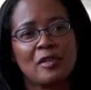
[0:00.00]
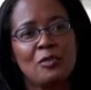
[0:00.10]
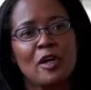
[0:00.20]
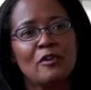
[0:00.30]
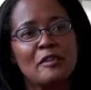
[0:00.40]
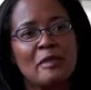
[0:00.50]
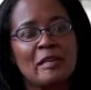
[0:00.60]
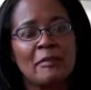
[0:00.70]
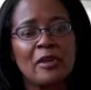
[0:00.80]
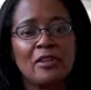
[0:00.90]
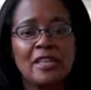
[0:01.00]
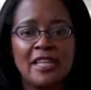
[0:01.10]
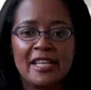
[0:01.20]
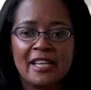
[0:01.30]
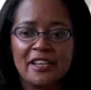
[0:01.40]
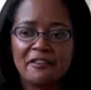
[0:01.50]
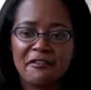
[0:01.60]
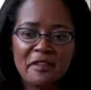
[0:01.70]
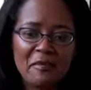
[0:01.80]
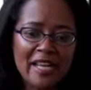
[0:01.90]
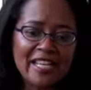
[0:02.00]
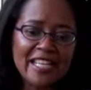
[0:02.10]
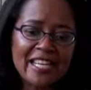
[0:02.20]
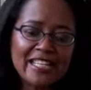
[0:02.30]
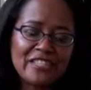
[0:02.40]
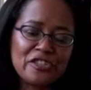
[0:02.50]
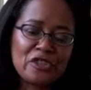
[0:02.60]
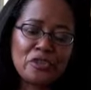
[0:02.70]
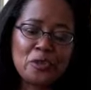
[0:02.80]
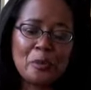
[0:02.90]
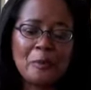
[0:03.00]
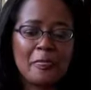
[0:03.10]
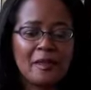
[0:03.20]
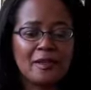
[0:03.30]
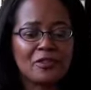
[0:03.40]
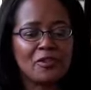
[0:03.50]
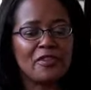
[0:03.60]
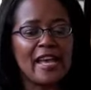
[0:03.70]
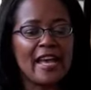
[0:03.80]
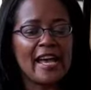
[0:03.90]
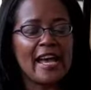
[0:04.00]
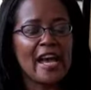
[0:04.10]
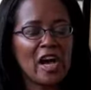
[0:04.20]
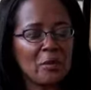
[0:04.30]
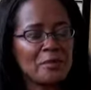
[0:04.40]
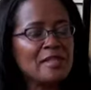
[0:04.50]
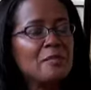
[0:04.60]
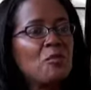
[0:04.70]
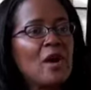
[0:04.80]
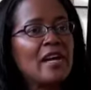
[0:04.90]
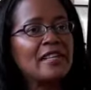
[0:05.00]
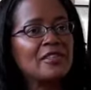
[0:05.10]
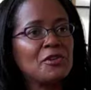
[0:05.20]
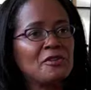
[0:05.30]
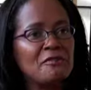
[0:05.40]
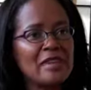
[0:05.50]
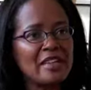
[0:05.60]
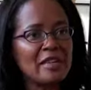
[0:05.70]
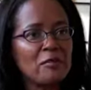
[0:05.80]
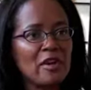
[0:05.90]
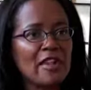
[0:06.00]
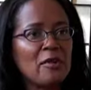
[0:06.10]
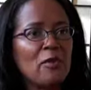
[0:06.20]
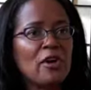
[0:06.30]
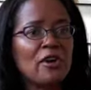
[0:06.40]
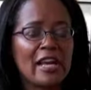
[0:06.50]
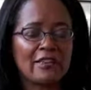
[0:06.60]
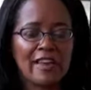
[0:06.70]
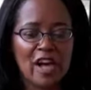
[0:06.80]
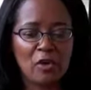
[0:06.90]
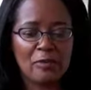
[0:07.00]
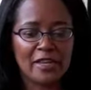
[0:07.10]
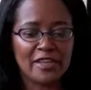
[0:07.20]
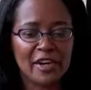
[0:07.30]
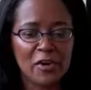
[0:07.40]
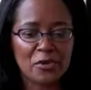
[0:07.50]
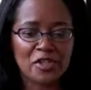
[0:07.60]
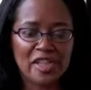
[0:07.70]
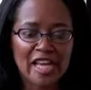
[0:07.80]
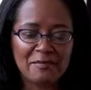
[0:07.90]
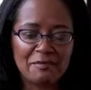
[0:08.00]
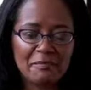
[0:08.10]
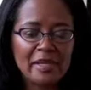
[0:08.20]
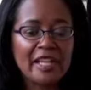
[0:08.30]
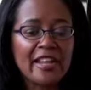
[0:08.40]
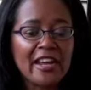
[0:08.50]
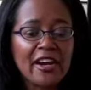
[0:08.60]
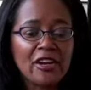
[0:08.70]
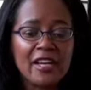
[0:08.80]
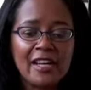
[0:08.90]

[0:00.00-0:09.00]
to work with people, fit my need to sort of help someone, sort of meet them where they were, kind of help and coach and be there.